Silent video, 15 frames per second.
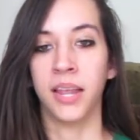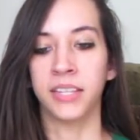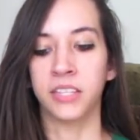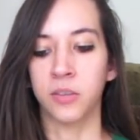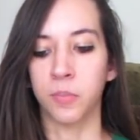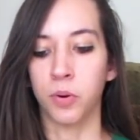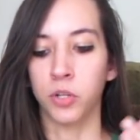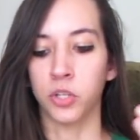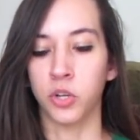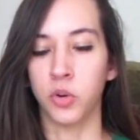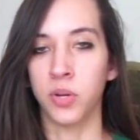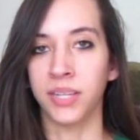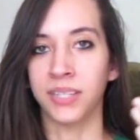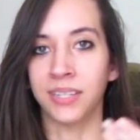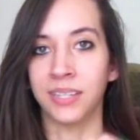It's the person who
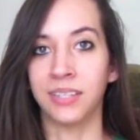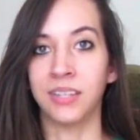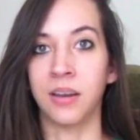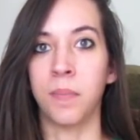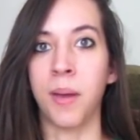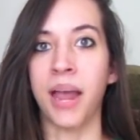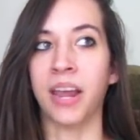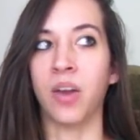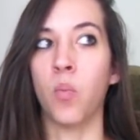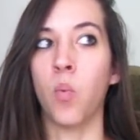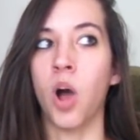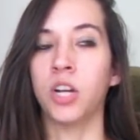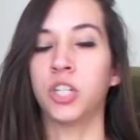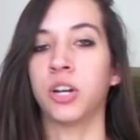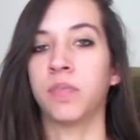gets to sit back and
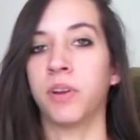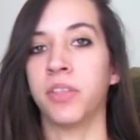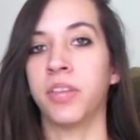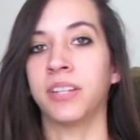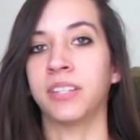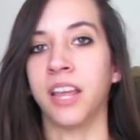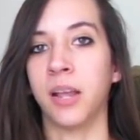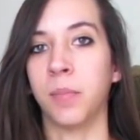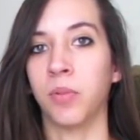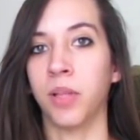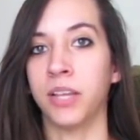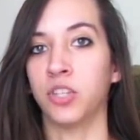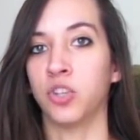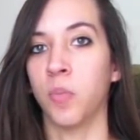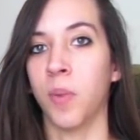watch everything take
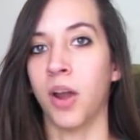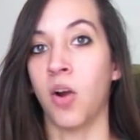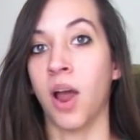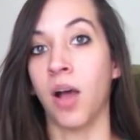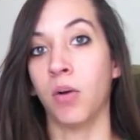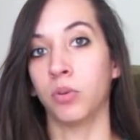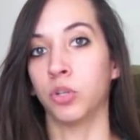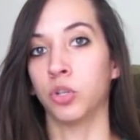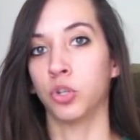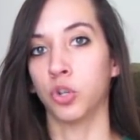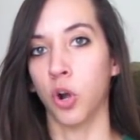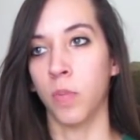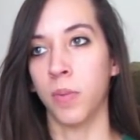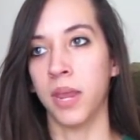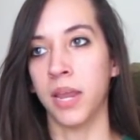place, no matter how
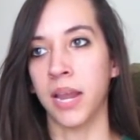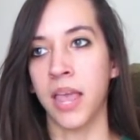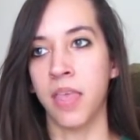disturbing,